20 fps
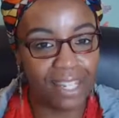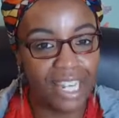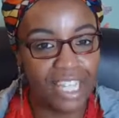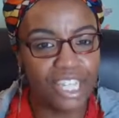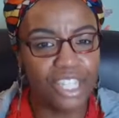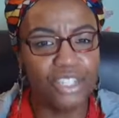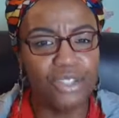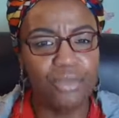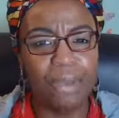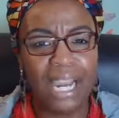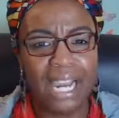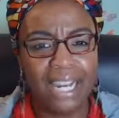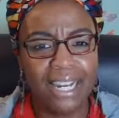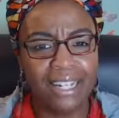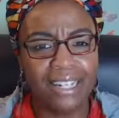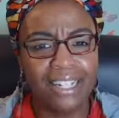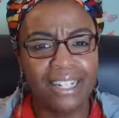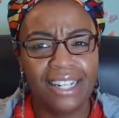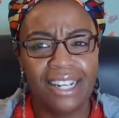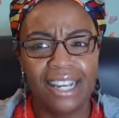And then you're
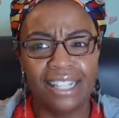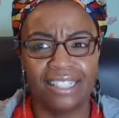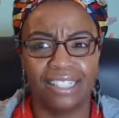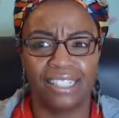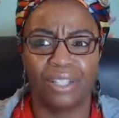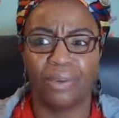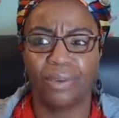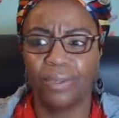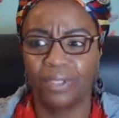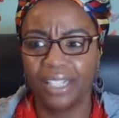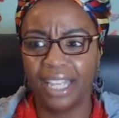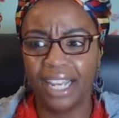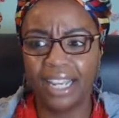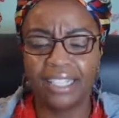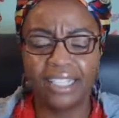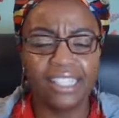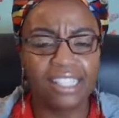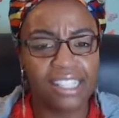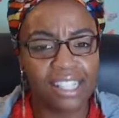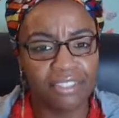mad. And it's like, well,
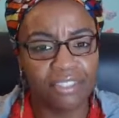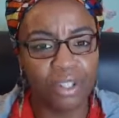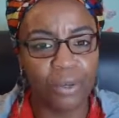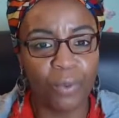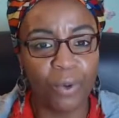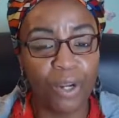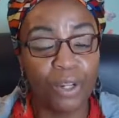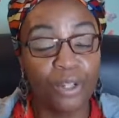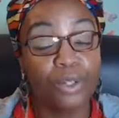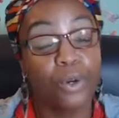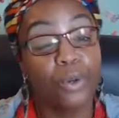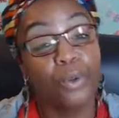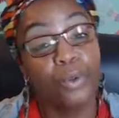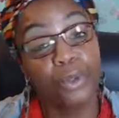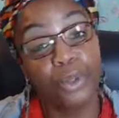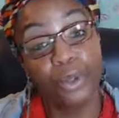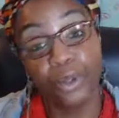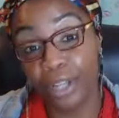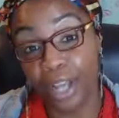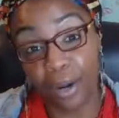dang, this stuff don't work. No,
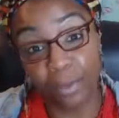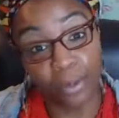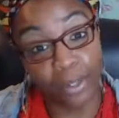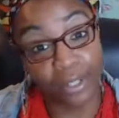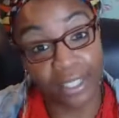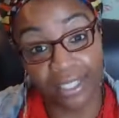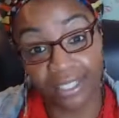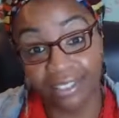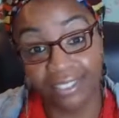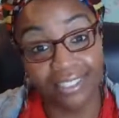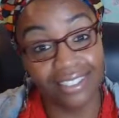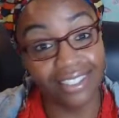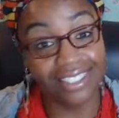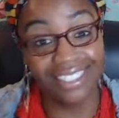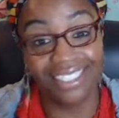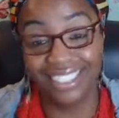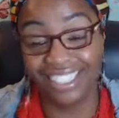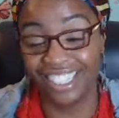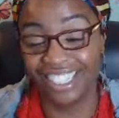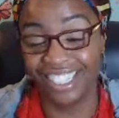you're not working.
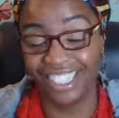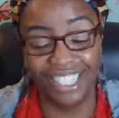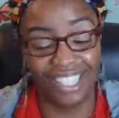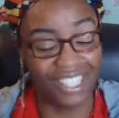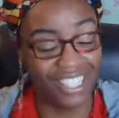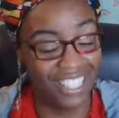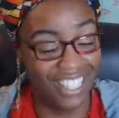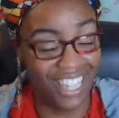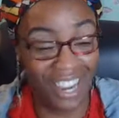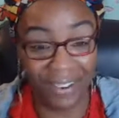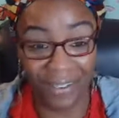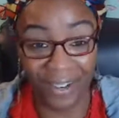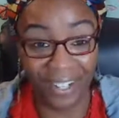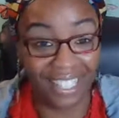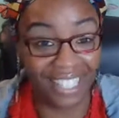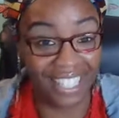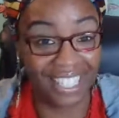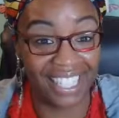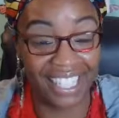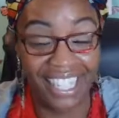You're not
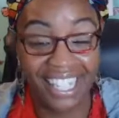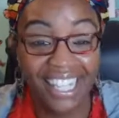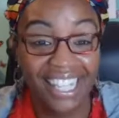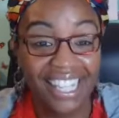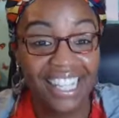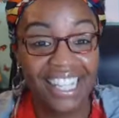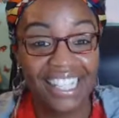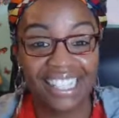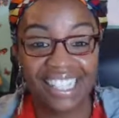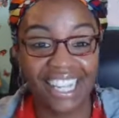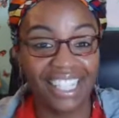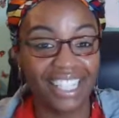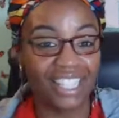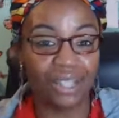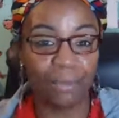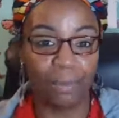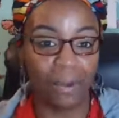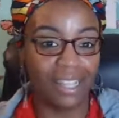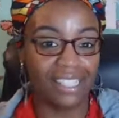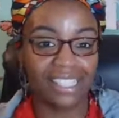working. It's not that
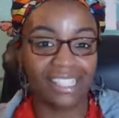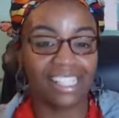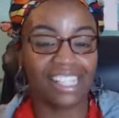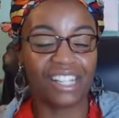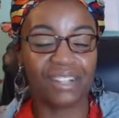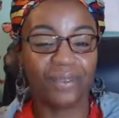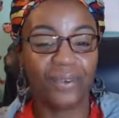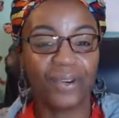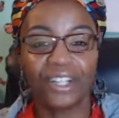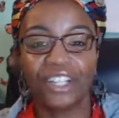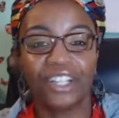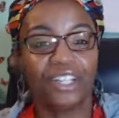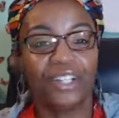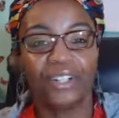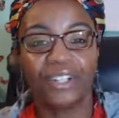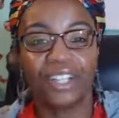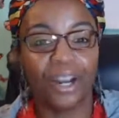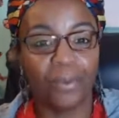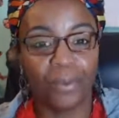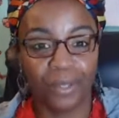the process doesn't work.
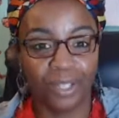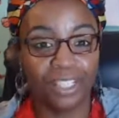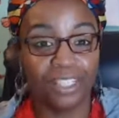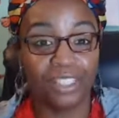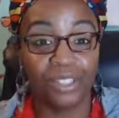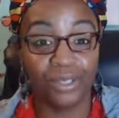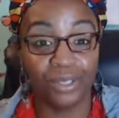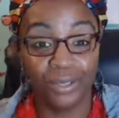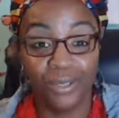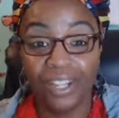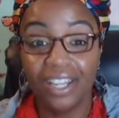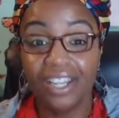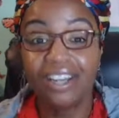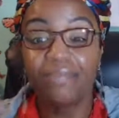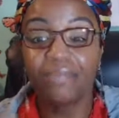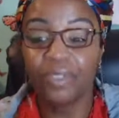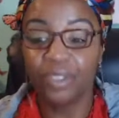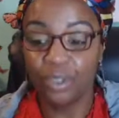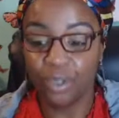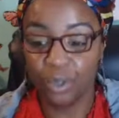You're not wanting to
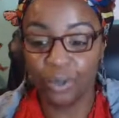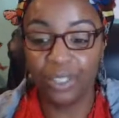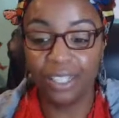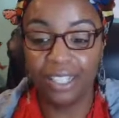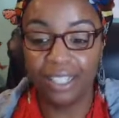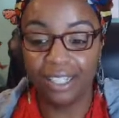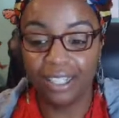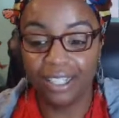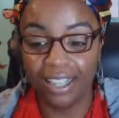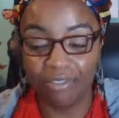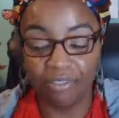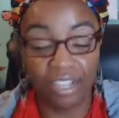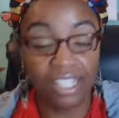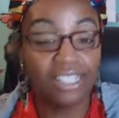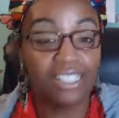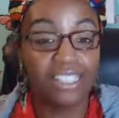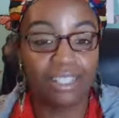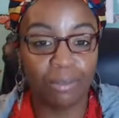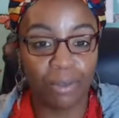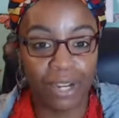truly
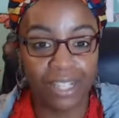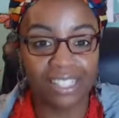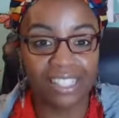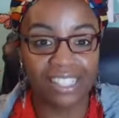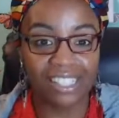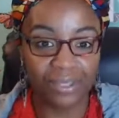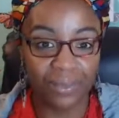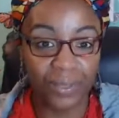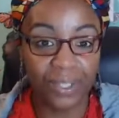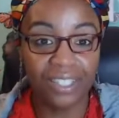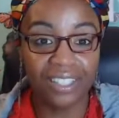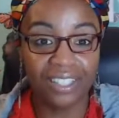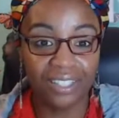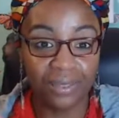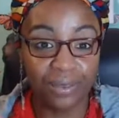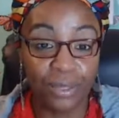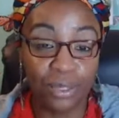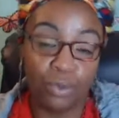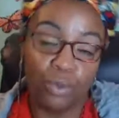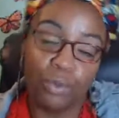invest in the process and work,
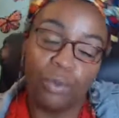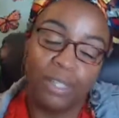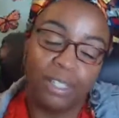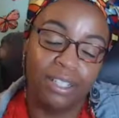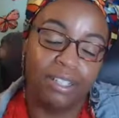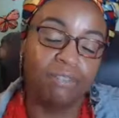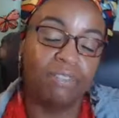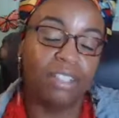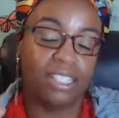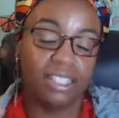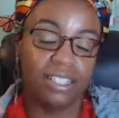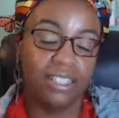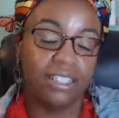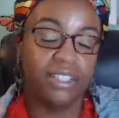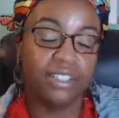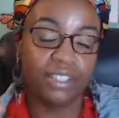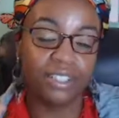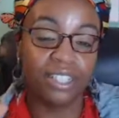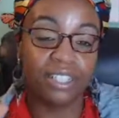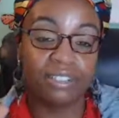which would mean investing
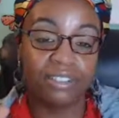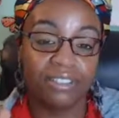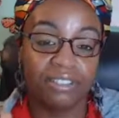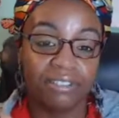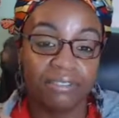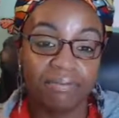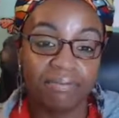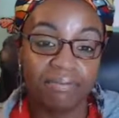in yourself.